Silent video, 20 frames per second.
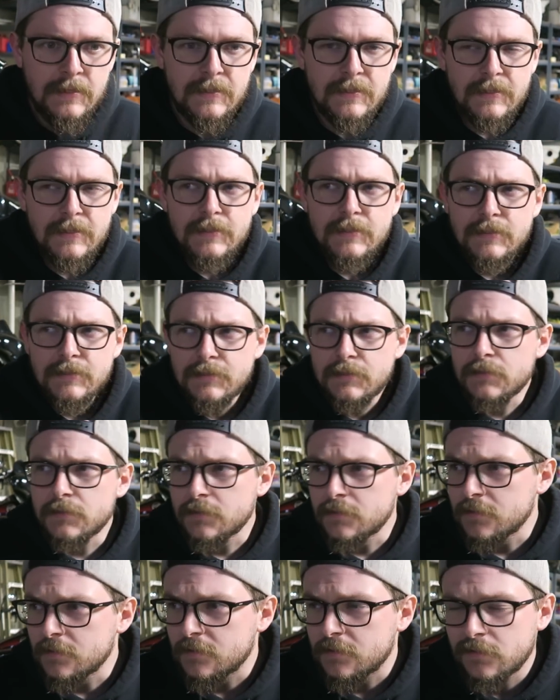It
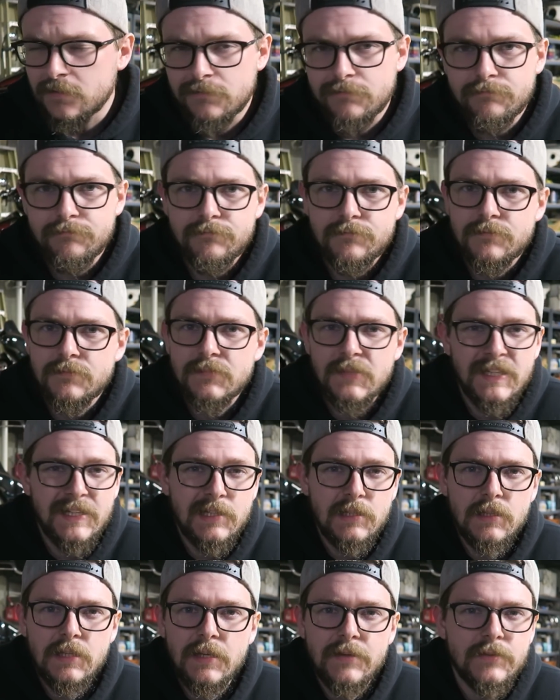is like
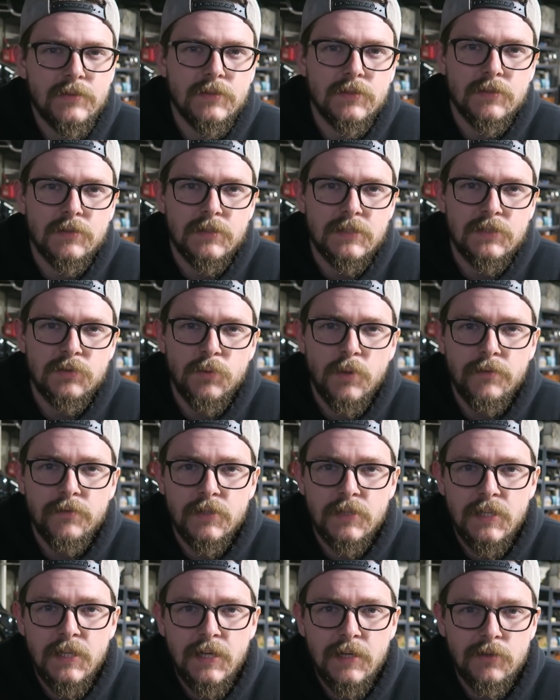11:30, 12
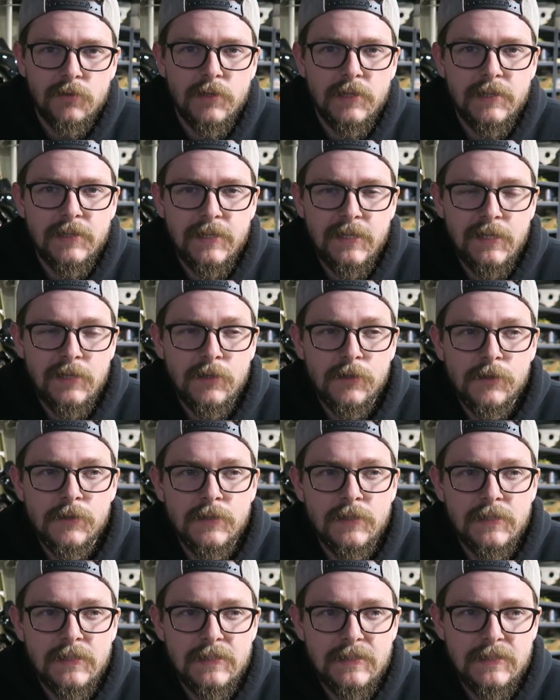o'clock right now,
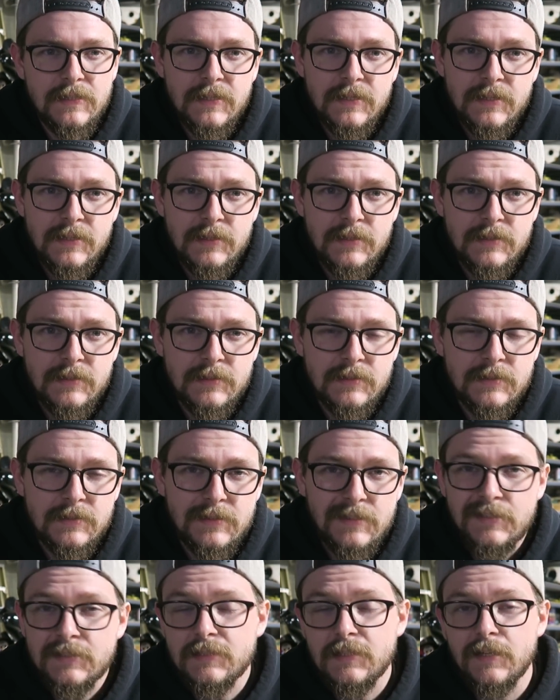and
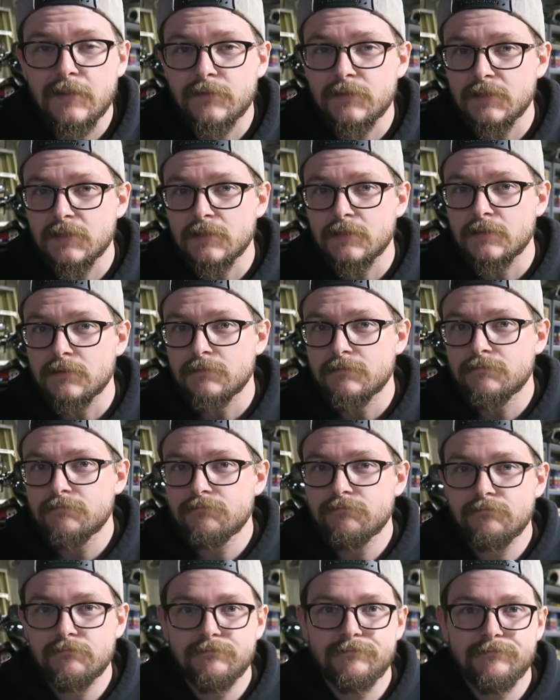I still have to
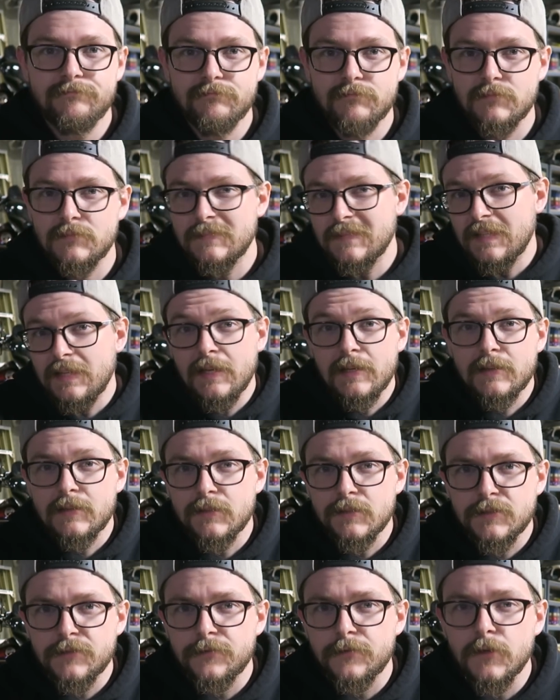get
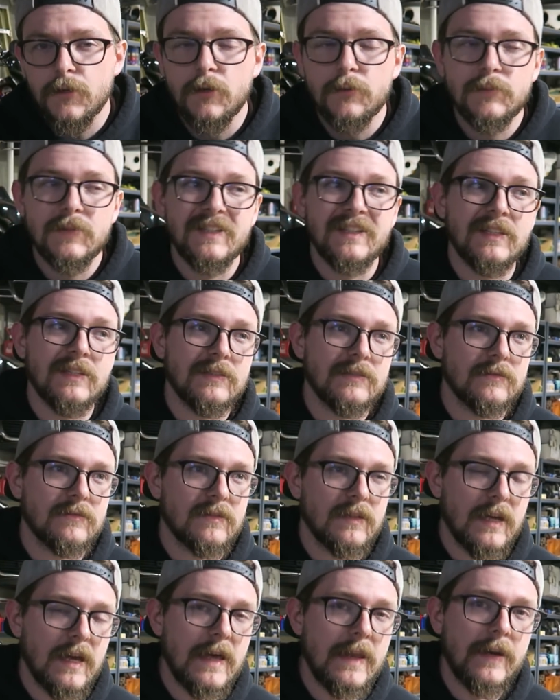this filmed and then
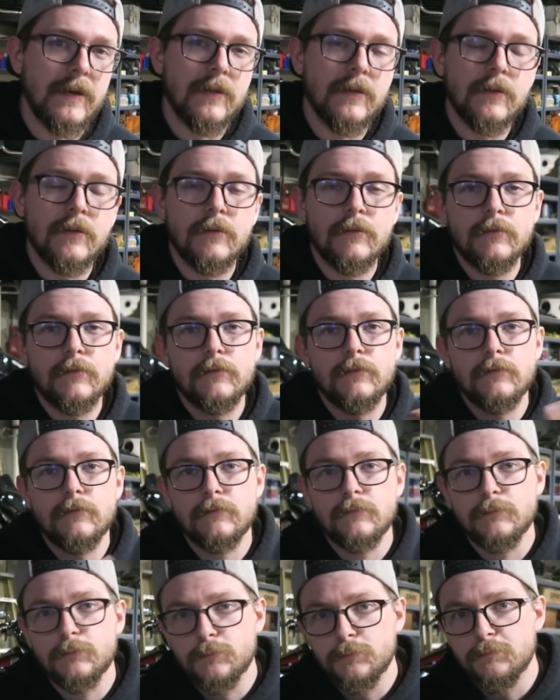edit it,
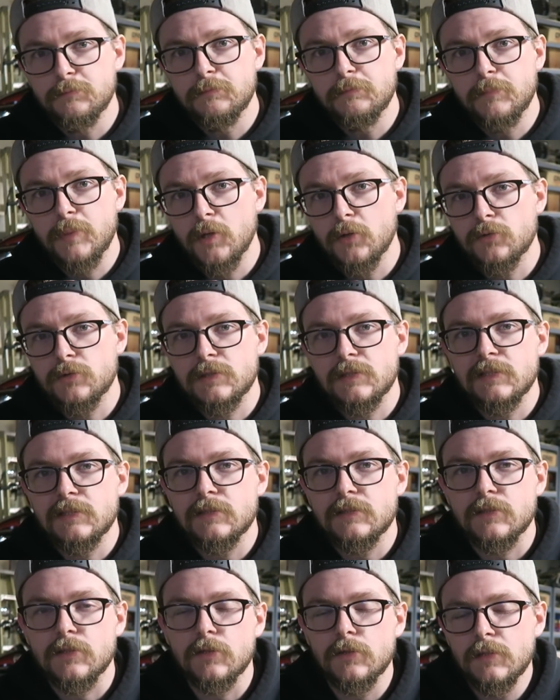post it,
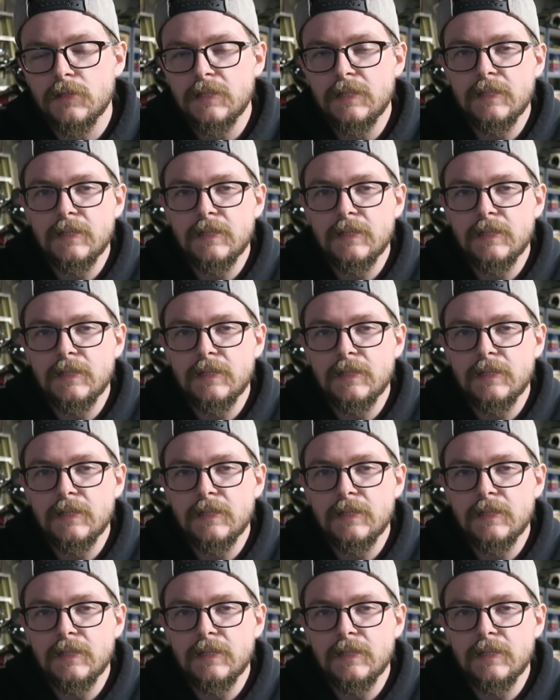so.